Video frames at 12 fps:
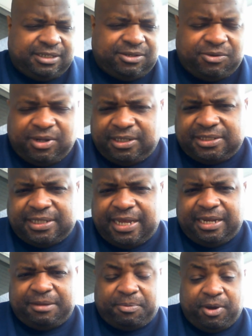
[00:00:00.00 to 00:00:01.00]
don't
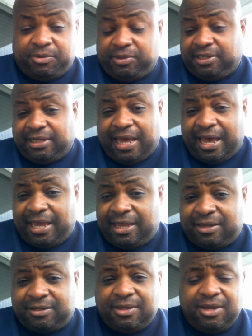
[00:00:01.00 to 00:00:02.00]
understand that part. Did the
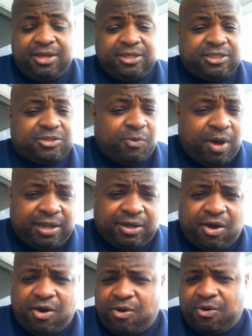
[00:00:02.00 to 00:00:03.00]
lion swallow
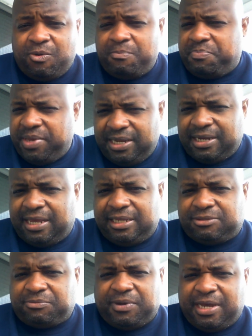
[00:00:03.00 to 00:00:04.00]
a whole bee
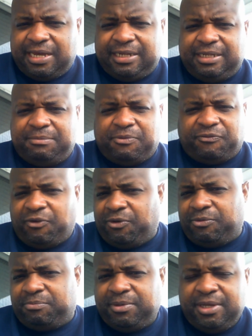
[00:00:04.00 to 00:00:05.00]
nest with honey
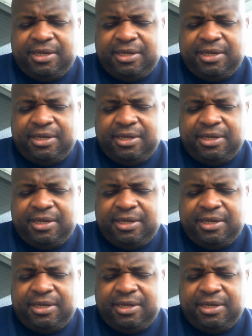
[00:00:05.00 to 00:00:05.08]
before